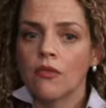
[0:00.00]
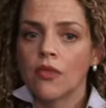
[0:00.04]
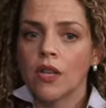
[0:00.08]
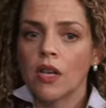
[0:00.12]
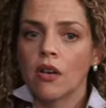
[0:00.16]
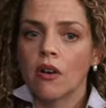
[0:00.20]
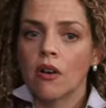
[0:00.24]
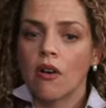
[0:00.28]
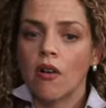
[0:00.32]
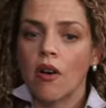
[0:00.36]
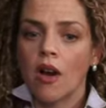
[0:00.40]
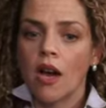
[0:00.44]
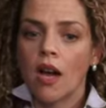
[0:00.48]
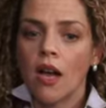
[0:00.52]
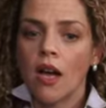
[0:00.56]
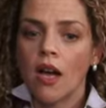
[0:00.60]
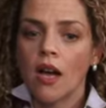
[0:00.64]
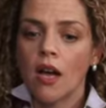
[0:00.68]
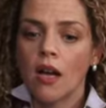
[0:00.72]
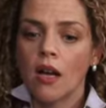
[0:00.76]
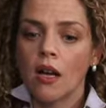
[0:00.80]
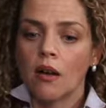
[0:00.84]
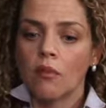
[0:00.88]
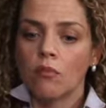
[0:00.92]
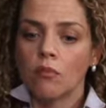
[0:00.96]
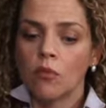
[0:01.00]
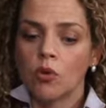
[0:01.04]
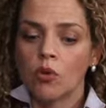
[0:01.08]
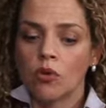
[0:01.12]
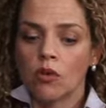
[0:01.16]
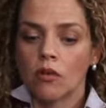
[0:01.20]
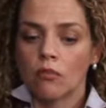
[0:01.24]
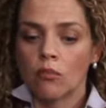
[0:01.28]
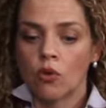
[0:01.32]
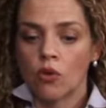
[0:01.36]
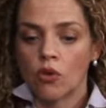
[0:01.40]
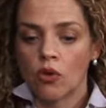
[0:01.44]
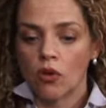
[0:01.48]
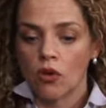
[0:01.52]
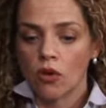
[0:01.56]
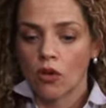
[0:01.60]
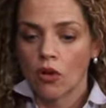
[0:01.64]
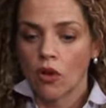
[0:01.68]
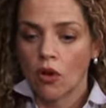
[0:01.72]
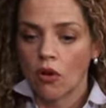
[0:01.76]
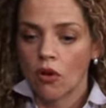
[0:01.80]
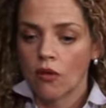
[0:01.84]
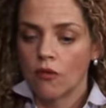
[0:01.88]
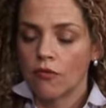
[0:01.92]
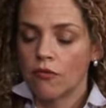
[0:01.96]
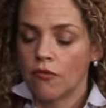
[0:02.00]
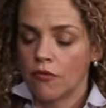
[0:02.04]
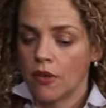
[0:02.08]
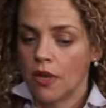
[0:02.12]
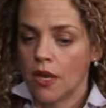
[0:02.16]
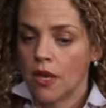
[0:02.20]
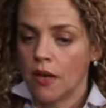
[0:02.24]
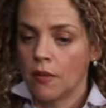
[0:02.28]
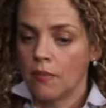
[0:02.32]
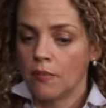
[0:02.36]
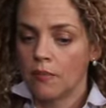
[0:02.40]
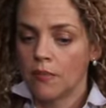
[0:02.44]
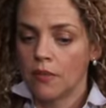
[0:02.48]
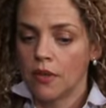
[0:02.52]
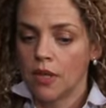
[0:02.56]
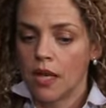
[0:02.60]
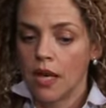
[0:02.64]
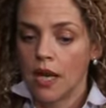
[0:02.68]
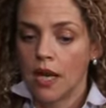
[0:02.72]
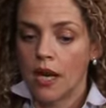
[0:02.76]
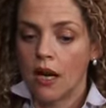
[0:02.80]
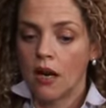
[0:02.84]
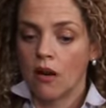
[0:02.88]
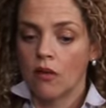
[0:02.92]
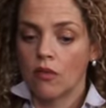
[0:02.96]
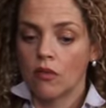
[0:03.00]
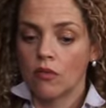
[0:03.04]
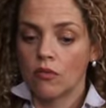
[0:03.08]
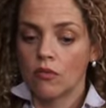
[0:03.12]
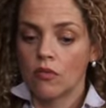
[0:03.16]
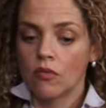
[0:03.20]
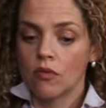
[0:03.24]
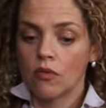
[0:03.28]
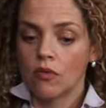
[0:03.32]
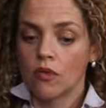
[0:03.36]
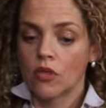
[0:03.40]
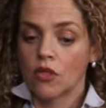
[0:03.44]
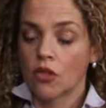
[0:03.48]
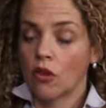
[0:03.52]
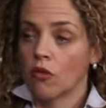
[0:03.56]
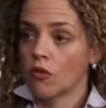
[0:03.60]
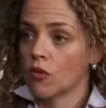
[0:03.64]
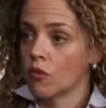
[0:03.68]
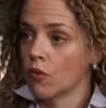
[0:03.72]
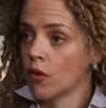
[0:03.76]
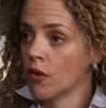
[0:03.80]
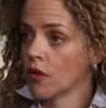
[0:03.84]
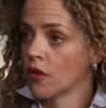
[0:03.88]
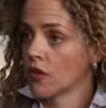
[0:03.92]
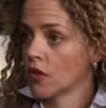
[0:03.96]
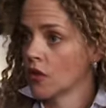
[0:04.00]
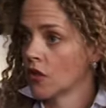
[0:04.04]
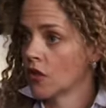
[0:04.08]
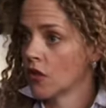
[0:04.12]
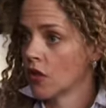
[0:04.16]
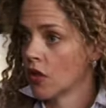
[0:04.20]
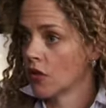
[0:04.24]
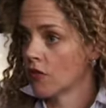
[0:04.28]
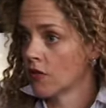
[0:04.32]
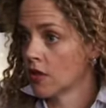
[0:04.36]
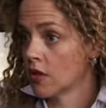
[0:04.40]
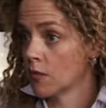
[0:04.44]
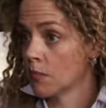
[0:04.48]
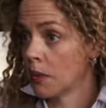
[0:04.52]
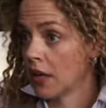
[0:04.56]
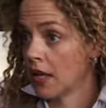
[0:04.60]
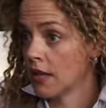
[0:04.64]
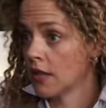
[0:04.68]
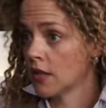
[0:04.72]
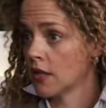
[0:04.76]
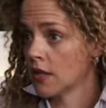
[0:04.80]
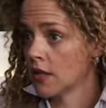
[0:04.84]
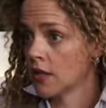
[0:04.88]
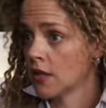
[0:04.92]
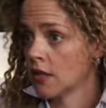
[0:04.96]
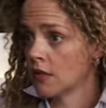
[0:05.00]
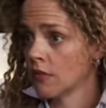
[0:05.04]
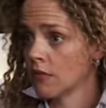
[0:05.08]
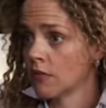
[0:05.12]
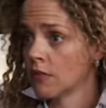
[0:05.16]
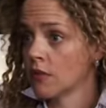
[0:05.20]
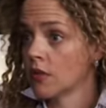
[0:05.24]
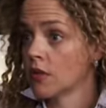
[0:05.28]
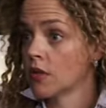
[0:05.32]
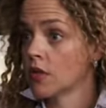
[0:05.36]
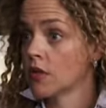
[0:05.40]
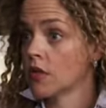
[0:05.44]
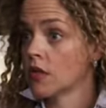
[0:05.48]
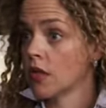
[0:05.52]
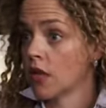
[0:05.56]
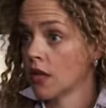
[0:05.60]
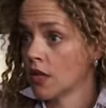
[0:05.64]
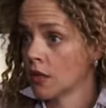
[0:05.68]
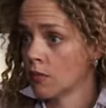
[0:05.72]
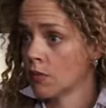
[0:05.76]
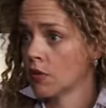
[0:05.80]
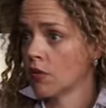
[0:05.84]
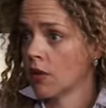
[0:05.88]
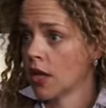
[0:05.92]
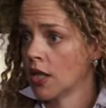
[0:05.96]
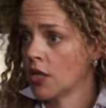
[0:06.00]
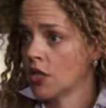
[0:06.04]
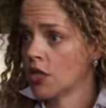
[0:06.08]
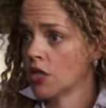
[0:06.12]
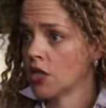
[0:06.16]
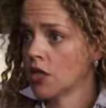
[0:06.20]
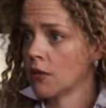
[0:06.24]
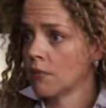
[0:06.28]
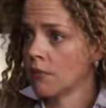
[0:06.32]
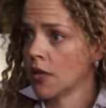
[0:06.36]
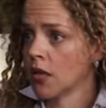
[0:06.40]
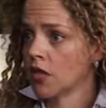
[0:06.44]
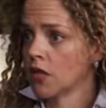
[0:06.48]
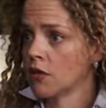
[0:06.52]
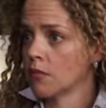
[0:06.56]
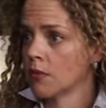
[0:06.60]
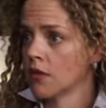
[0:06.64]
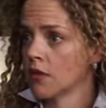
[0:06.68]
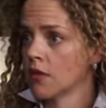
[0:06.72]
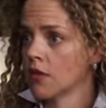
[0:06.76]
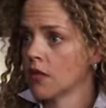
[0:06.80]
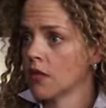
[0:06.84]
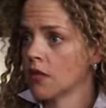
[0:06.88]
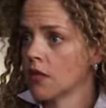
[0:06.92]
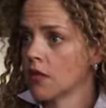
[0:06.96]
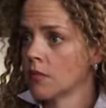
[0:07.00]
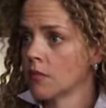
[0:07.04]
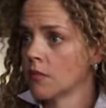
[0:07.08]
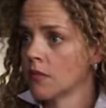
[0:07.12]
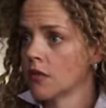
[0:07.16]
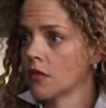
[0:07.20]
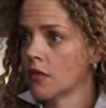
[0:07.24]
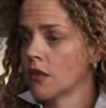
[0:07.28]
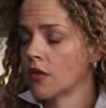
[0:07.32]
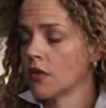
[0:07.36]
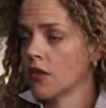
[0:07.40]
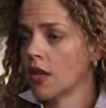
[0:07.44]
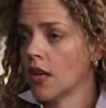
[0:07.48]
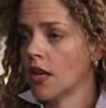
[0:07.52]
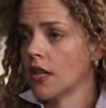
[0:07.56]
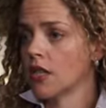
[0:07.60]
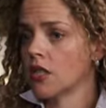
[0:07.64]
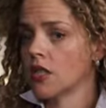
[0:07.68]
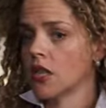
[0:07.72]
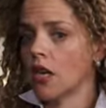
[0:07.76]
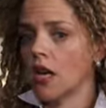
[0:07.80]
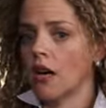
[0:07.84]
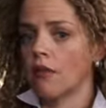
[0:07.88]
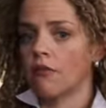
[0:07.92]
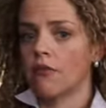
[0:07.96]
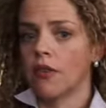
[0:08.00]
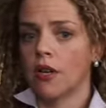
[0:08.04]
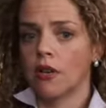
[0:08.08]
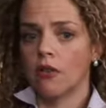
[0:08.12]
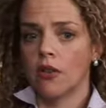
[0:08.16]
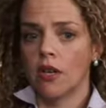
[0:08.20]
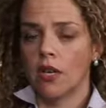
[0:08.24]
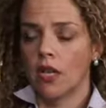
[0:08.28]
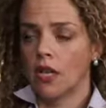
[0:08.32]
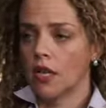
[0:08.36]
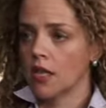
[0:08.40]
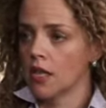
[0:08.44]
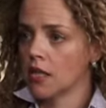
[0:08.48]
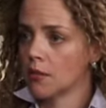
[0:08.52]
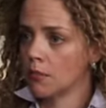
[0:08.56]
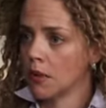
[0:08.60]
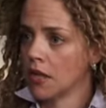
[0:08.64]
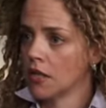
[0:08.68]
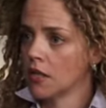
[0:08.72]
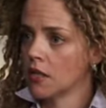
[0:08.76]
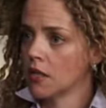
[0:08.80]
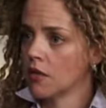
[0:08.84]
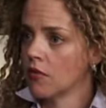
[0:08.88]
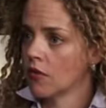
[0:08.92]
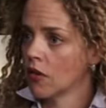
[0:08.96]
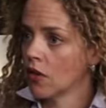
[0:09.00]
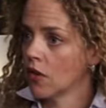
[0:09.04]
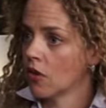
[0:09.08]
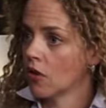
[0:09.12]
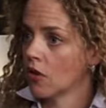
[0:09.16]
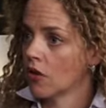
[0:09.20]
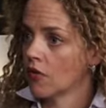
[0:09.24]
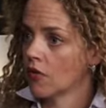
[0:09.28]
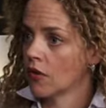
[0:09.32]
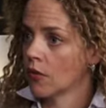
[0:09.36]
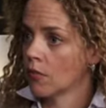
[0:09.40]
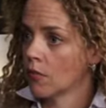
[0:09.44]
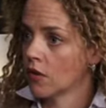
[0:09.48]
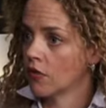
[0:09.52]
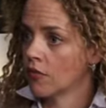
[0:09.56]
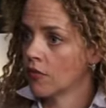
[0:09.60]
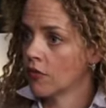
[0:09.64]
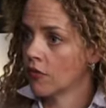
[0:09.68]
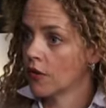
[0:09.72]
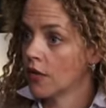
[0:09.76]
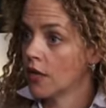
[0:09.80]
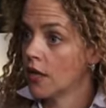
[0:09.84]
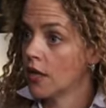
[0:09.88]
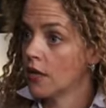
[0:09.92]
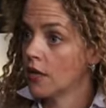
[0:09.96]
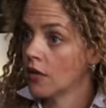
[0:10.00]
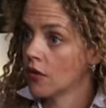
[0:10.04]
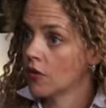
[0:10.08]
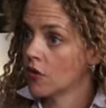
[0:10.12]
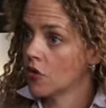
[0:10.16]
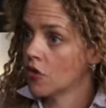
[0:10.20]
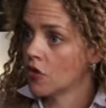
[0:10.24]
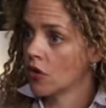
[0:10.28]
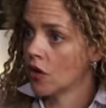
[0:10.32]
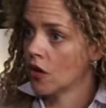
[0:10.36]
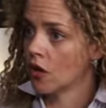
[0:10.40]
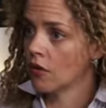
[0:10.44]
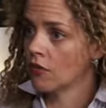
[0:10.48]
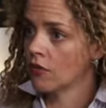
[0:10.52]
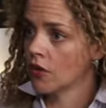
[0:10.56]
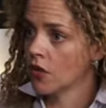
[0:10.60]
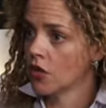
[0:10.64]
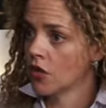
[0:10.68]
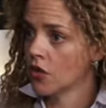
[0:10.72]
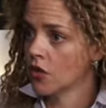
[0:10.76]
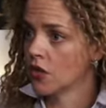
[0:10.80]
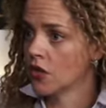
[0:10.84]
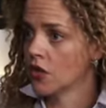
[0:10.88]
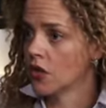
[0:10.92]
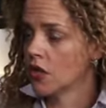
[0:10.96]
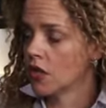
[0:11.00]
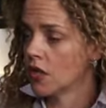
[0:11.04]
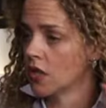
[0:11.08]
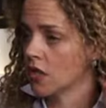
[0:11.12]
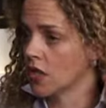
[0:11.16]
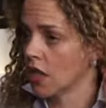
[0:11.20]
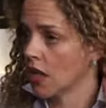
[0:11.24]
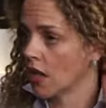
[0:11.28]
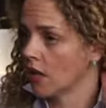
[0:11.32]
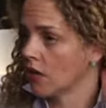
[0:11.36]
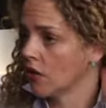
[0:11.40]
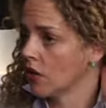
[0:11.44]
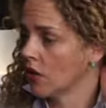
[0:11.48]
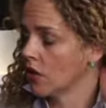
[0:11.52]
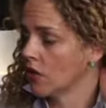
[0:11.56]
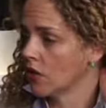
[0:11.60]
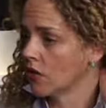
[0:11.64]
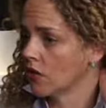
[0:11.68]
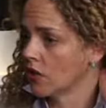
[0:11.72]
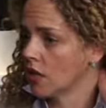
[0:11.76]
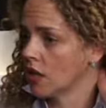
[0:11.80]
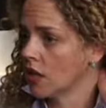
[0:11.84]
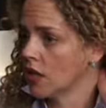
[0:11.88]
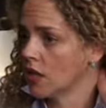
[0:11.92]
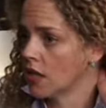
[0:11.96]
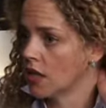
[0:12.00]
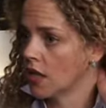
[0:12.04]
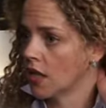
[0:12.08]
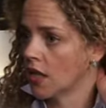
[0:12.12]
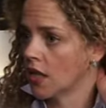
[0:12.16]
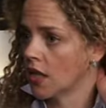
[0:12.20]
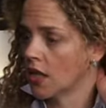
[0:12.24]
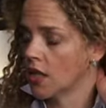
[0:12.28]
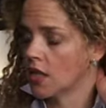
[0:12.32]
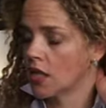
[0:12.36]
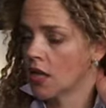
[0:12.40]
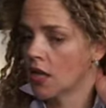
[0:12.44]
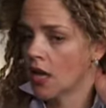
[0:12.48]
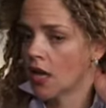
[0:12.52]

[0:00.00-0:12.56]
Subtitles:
there are more and more, a lot of now software as a service-based customer relationship management systems that are very inexpensive, and a lot of them are free. There are trial versions you can download on the internet,